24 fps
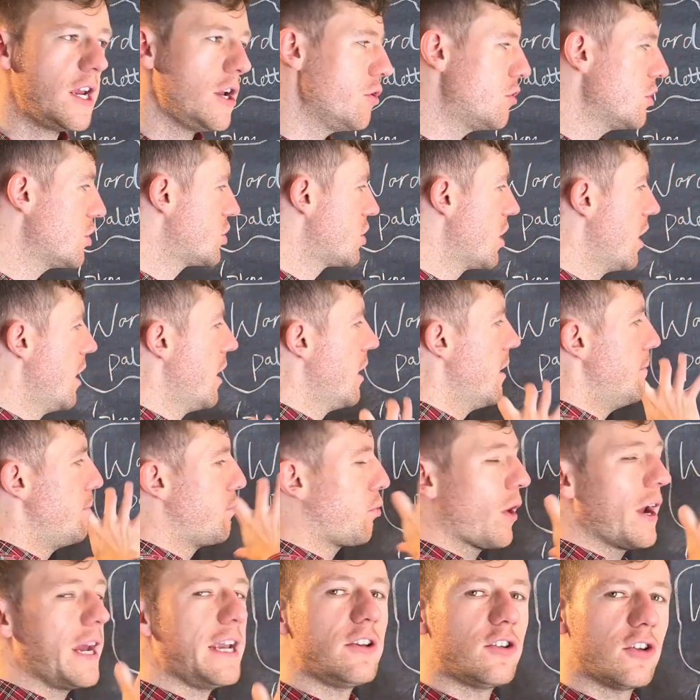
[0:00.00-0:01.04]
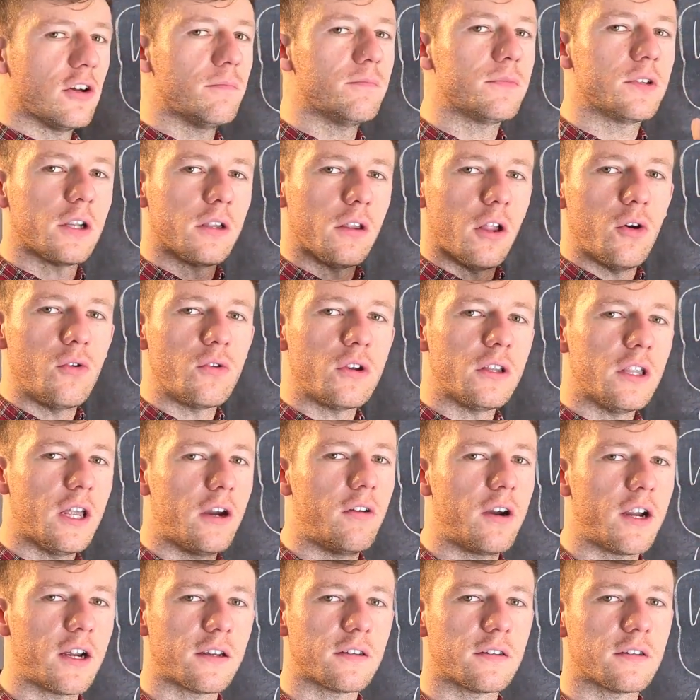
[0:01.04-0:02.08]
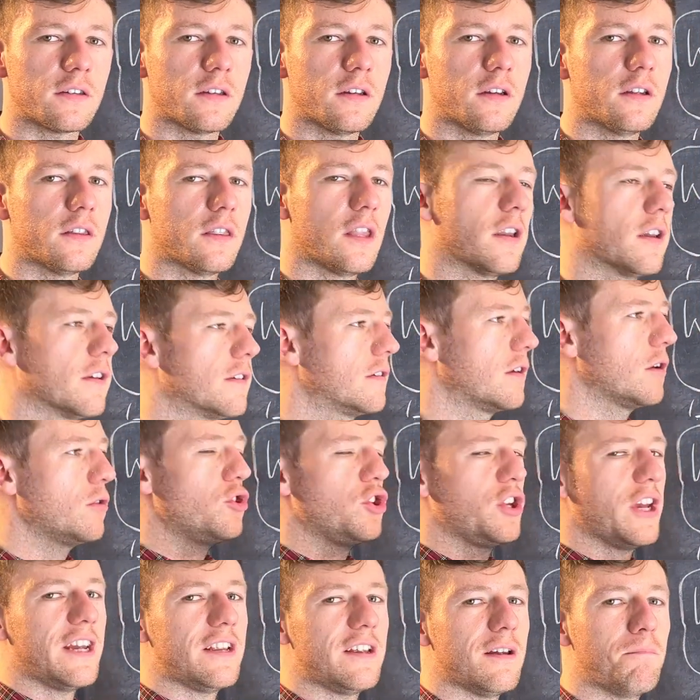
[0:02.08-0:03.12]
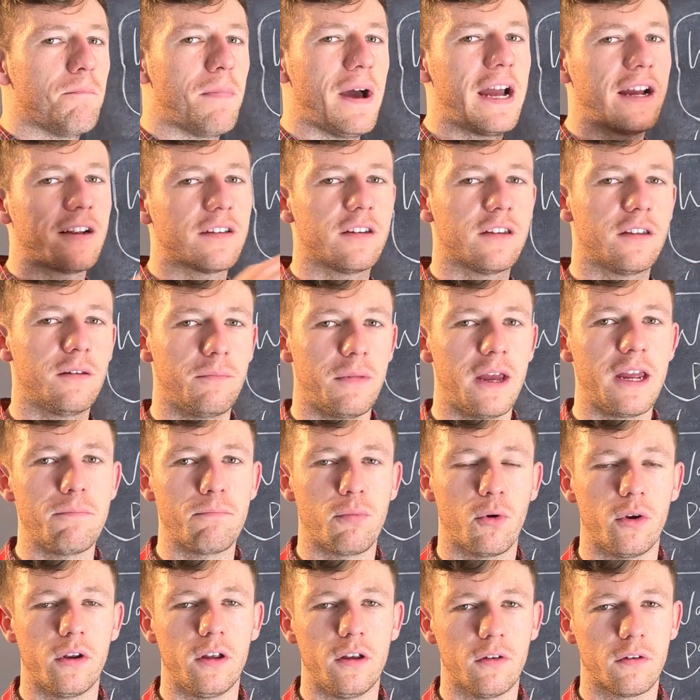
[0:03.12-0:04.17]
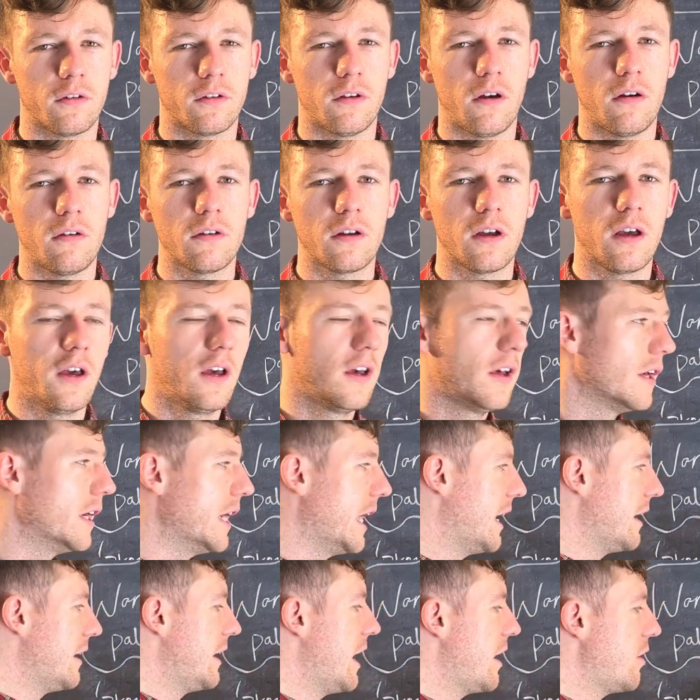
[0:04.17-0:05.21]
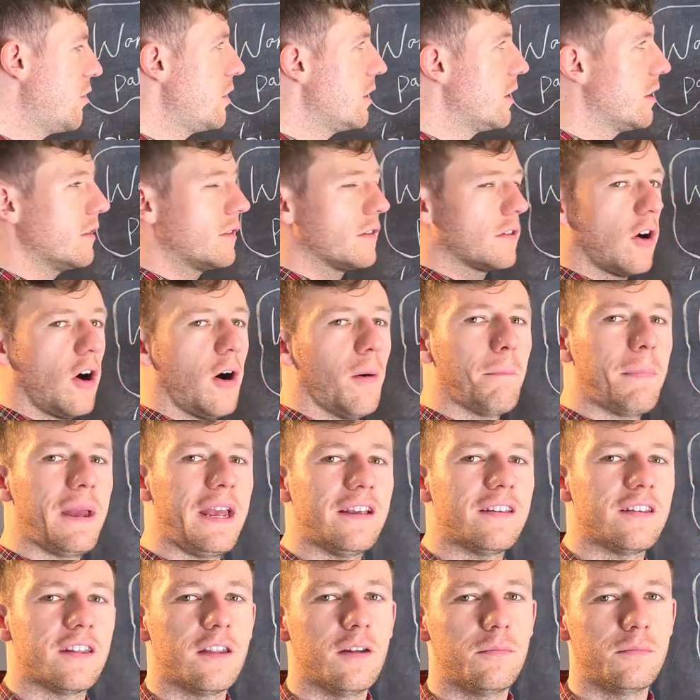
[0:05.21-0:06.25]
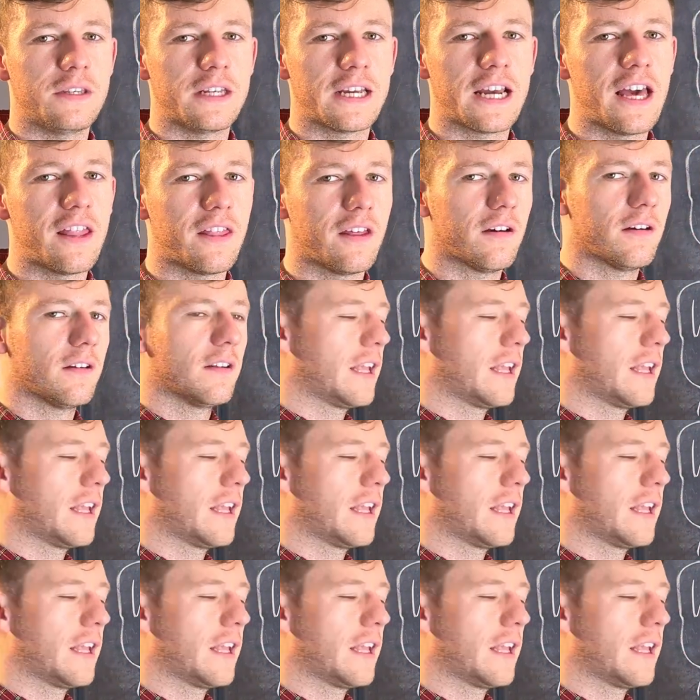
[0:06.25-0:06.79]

You just brain dumped a load of lyrics that associated back to the main point of your song, and now you can start piecing them together.